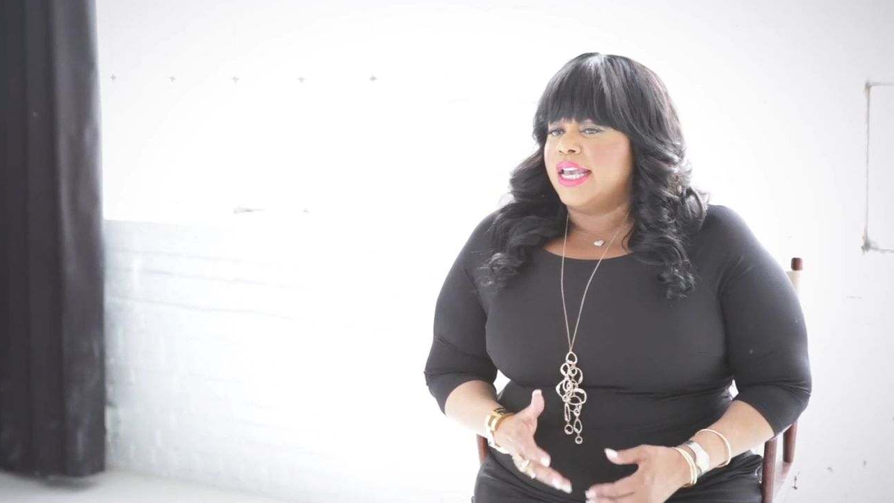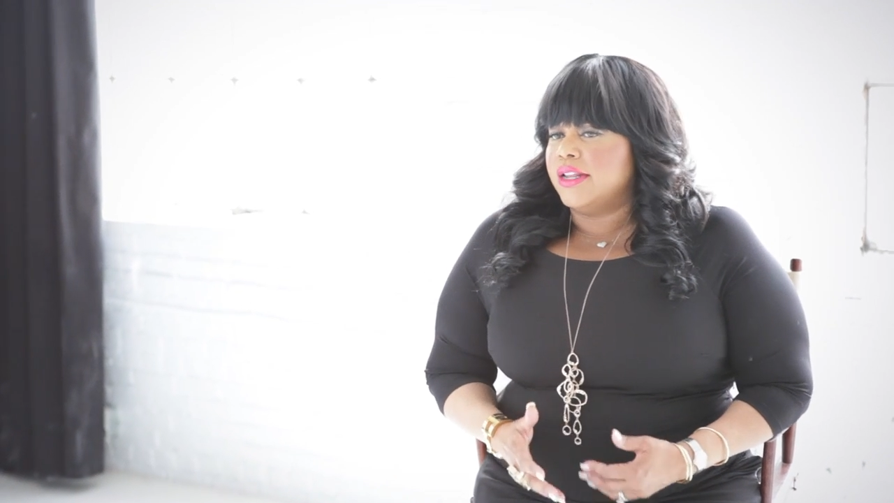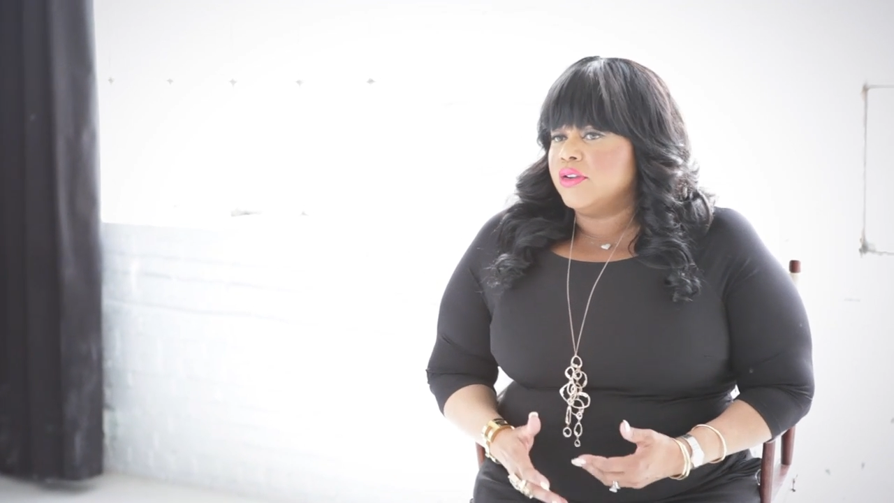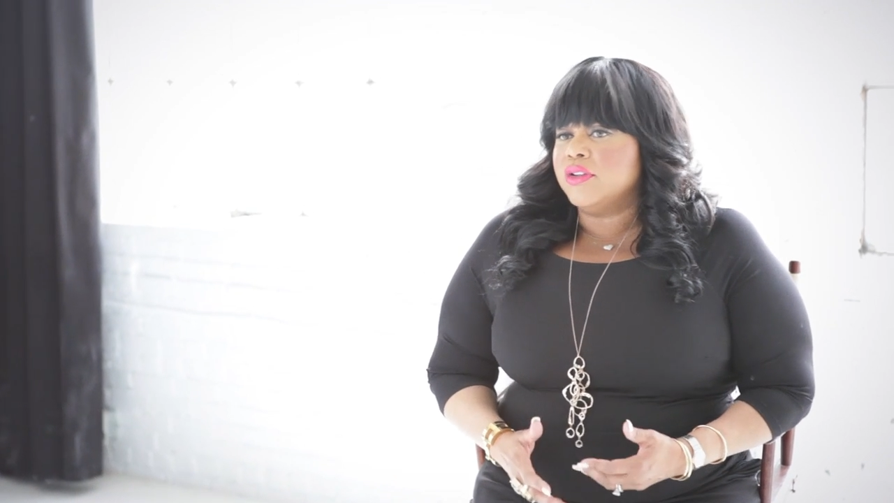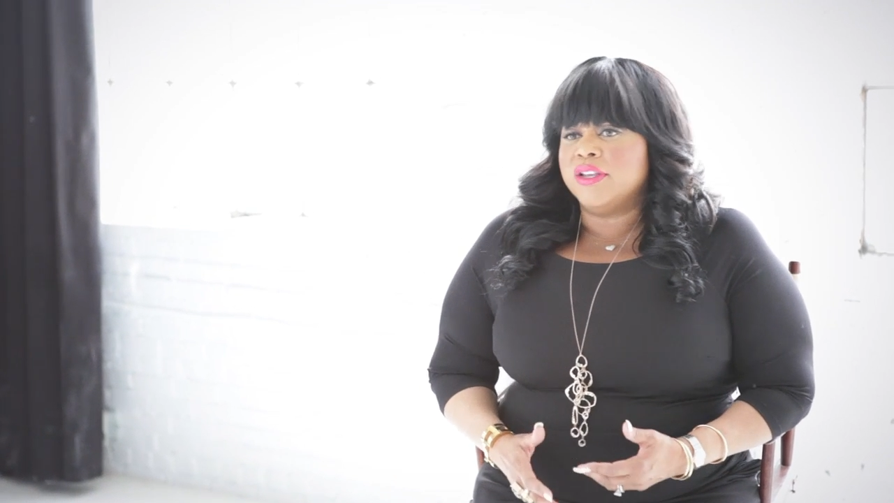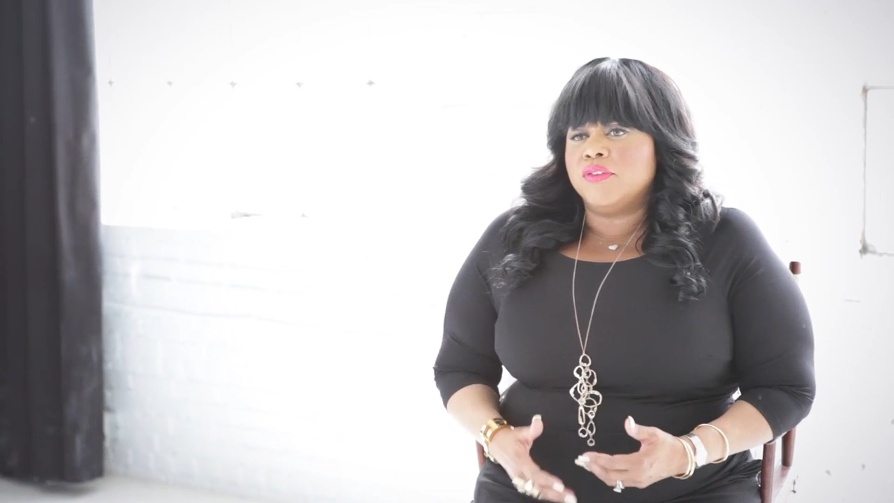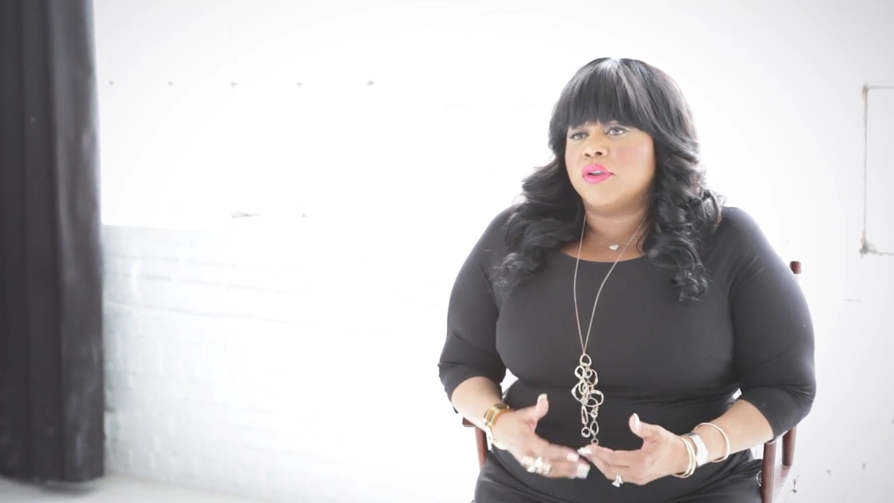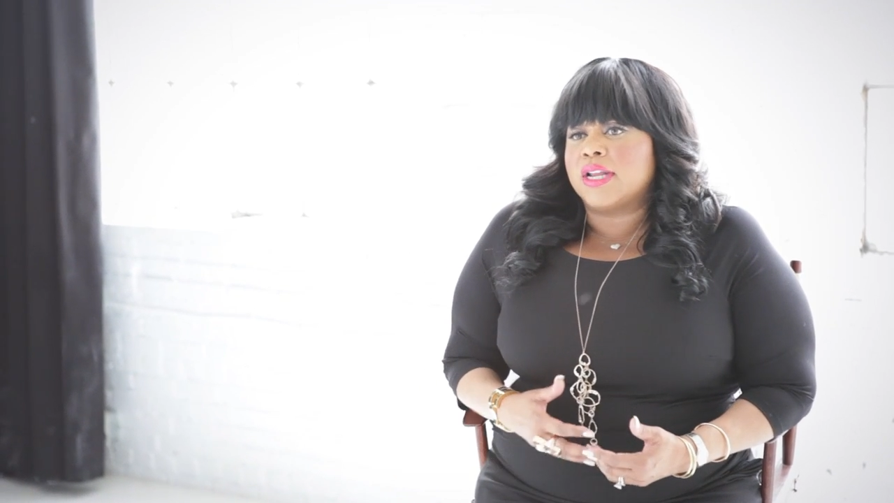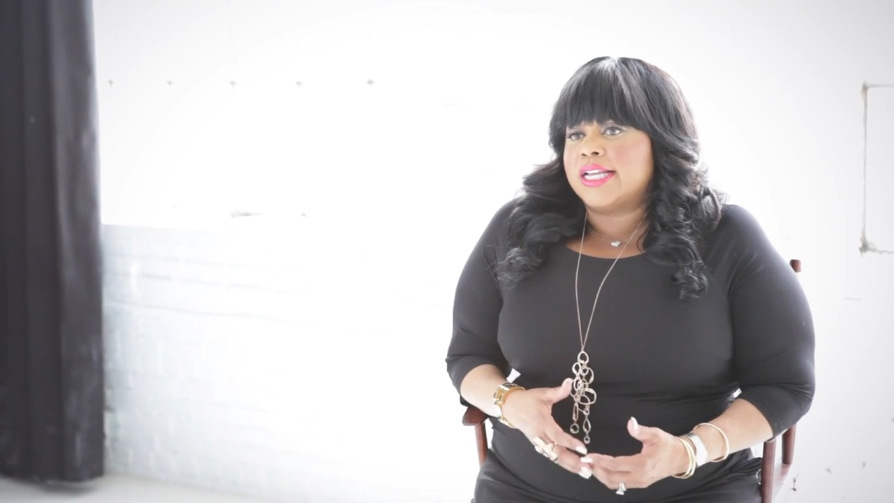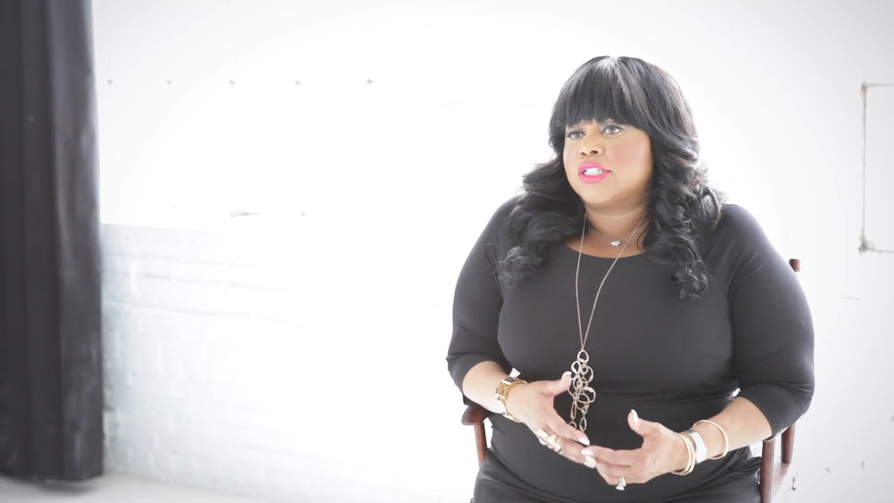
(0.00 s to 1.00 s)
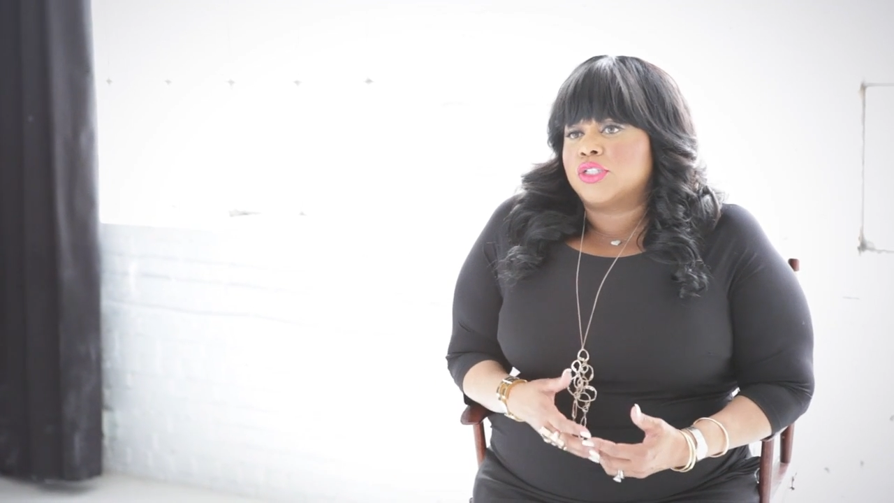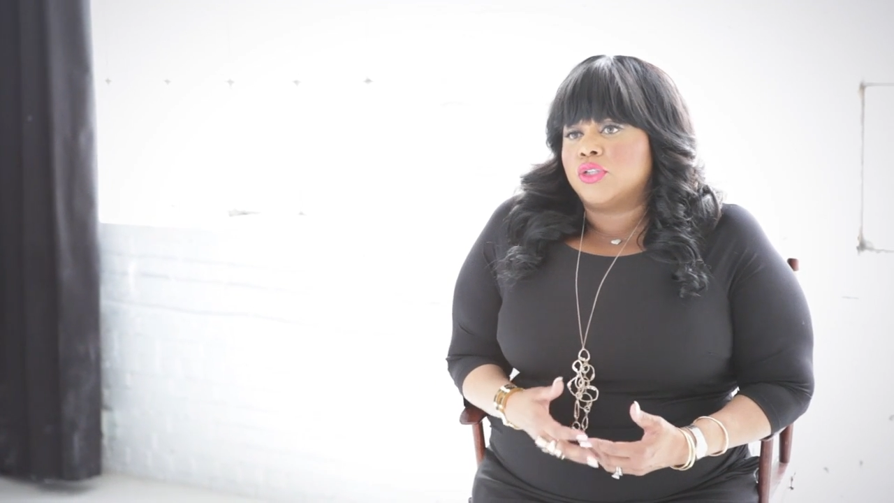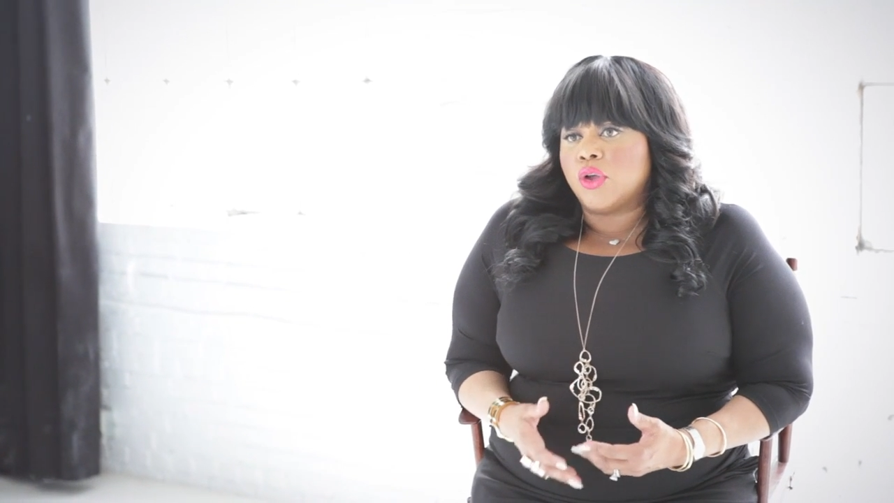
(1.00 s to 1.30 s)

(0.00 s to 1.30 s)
and it'll give you a nice,